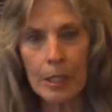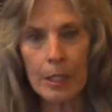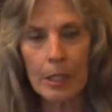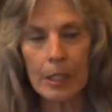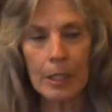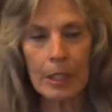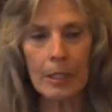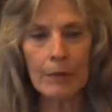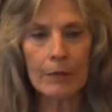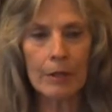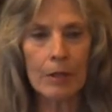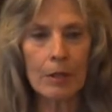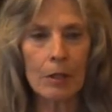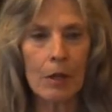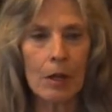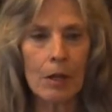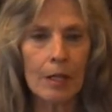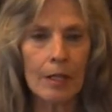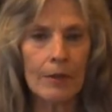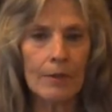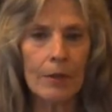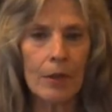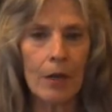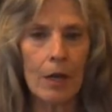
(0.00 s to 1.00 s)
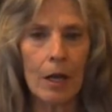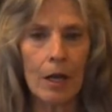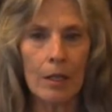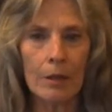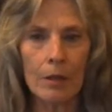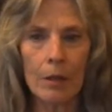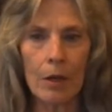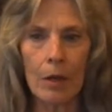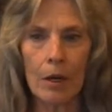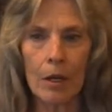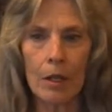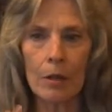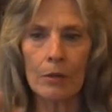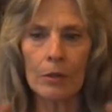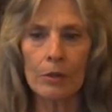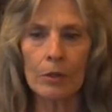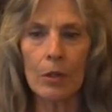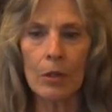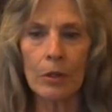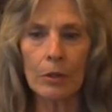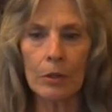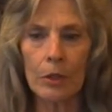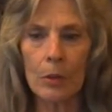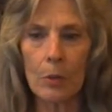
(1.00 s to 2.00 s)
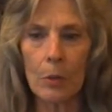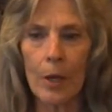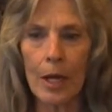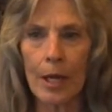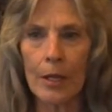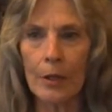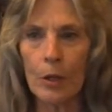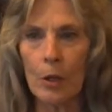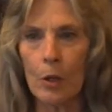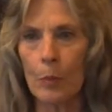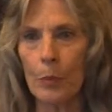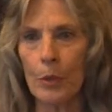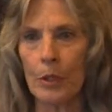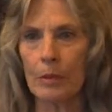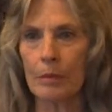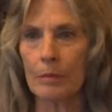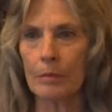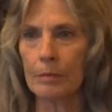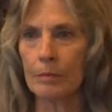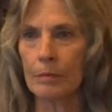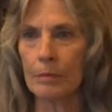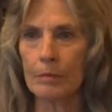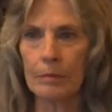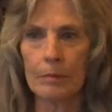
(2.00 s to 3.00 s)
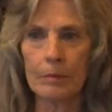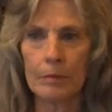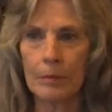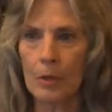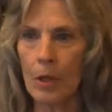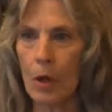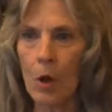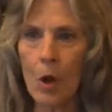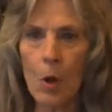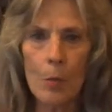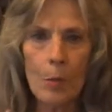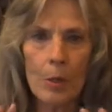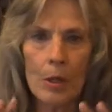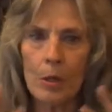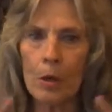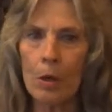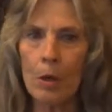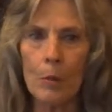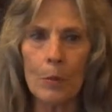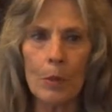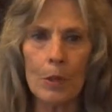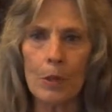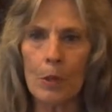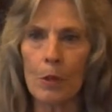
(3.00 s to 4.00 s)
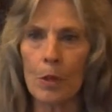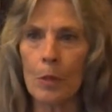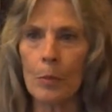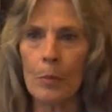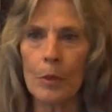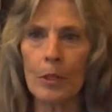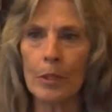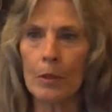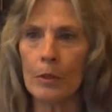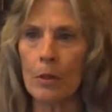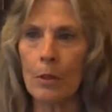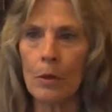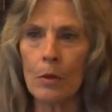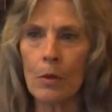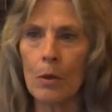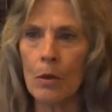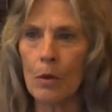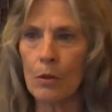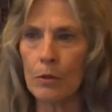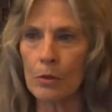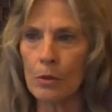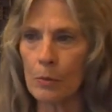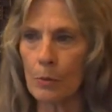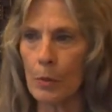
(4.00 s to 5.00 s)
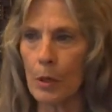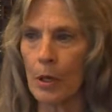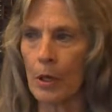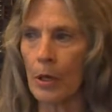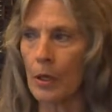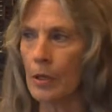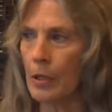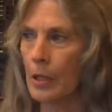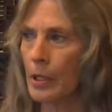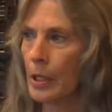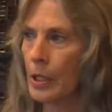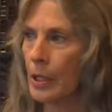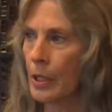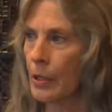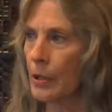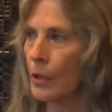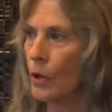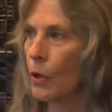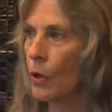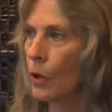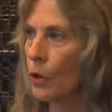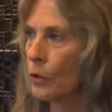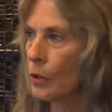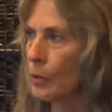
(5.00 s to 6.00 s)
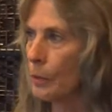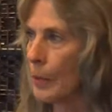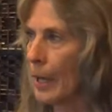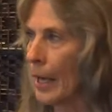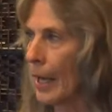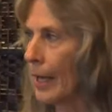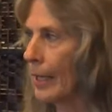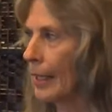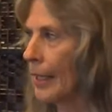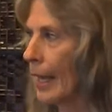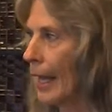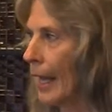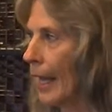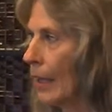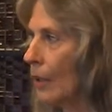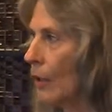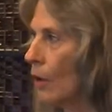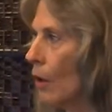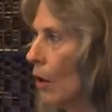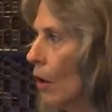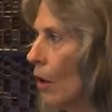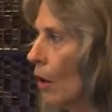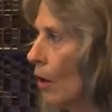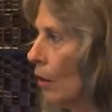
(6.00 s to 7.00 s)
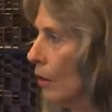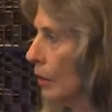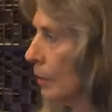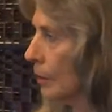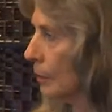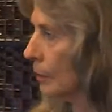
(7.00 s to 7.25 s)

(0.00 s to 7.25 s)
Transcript: and giving it all they've got and the heart totally wide open? Open, open, open, no holds barred, no holding back at all.